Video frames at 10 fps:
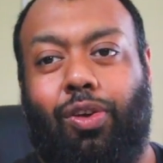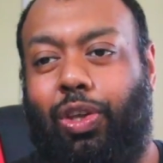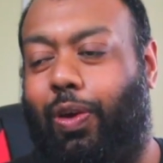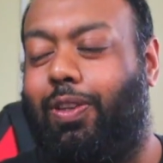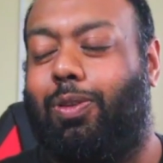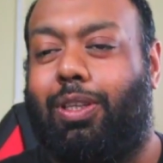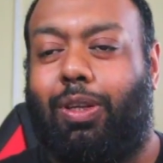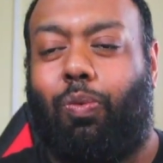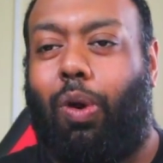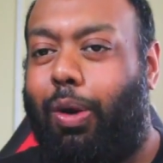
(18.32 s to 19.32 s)
you're wondering,
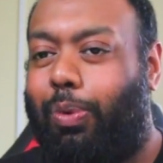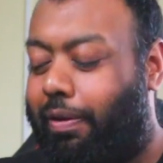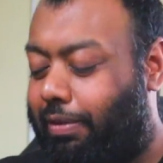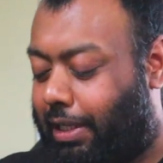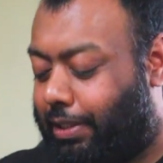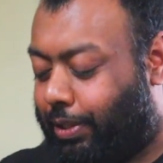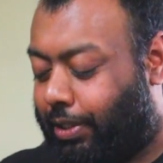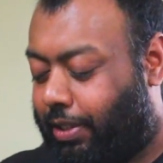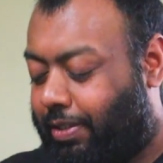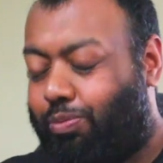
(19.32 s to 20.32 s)
why are we having these?
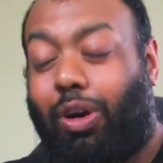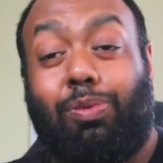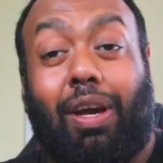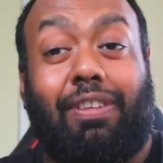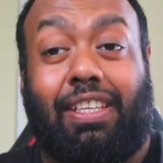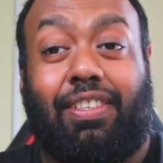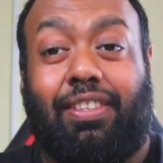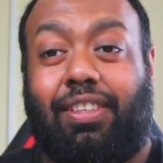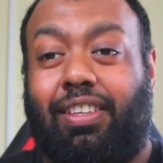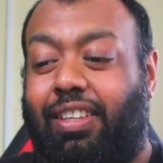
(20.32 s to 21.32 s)
Why do we have these?
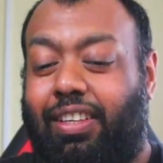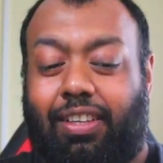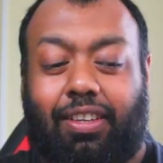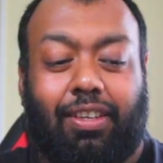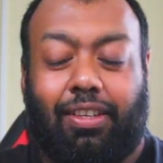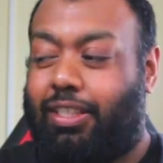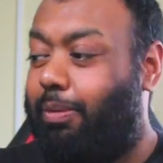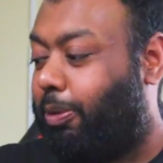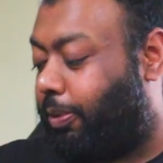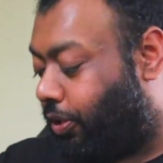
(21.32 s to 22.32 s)

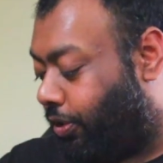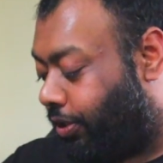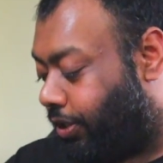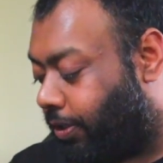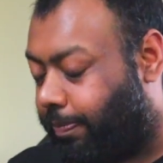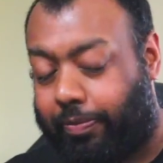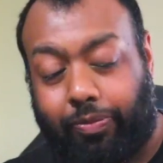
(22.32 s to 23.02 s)
Simply because,